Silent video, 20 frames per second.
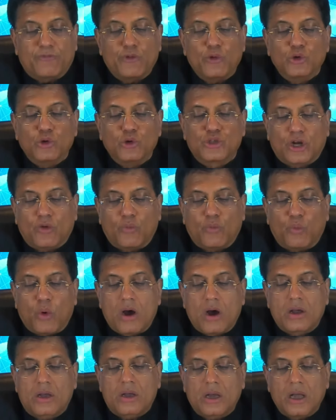The future of
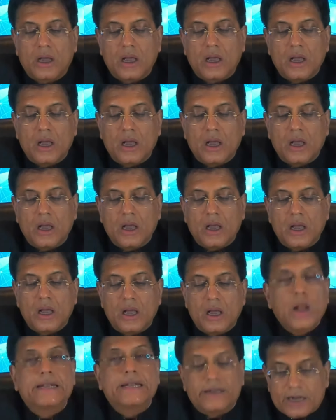work
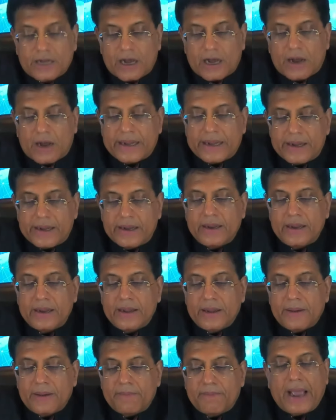will be determined
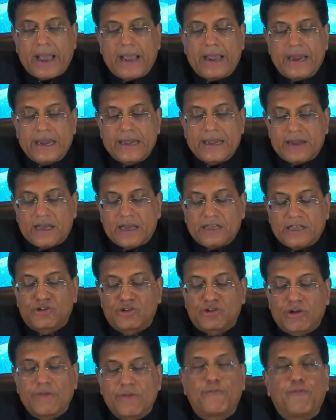by
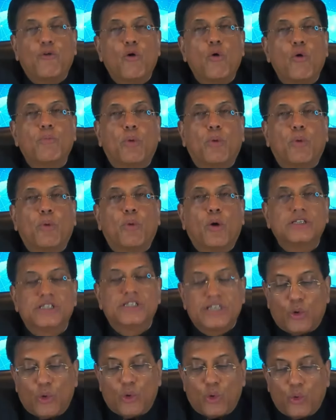Industry
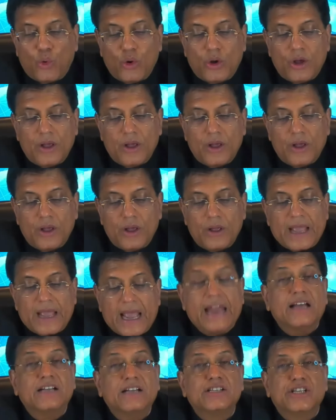4.0,
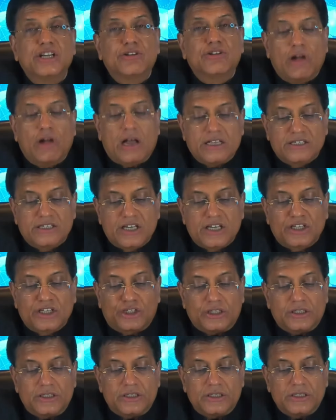energy
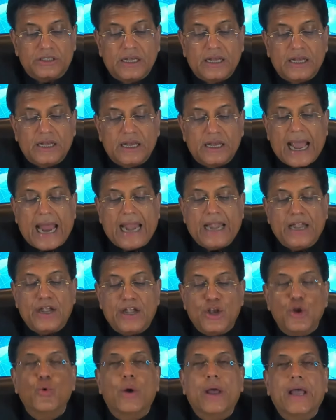transition,
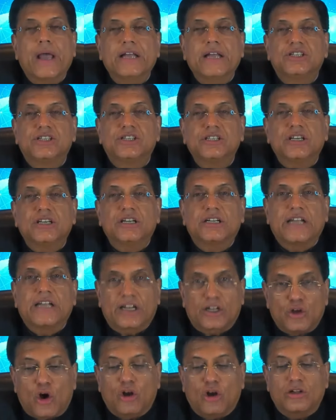and new age
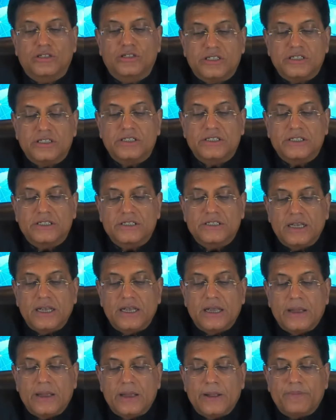technologies.
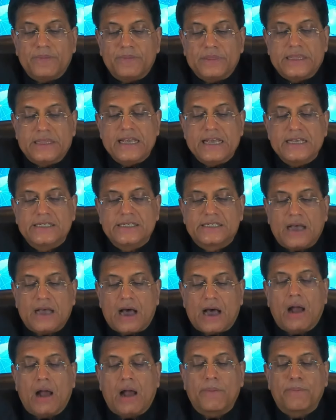
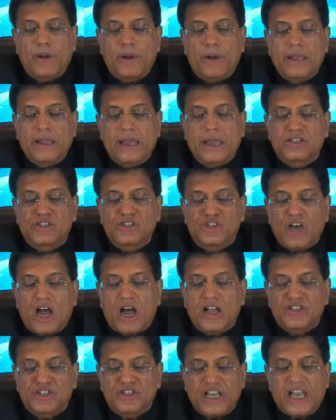These are bringing
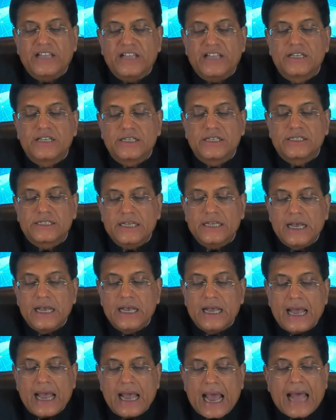changes
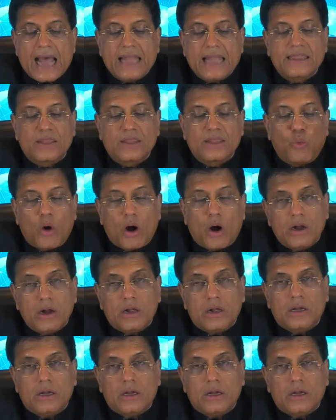at the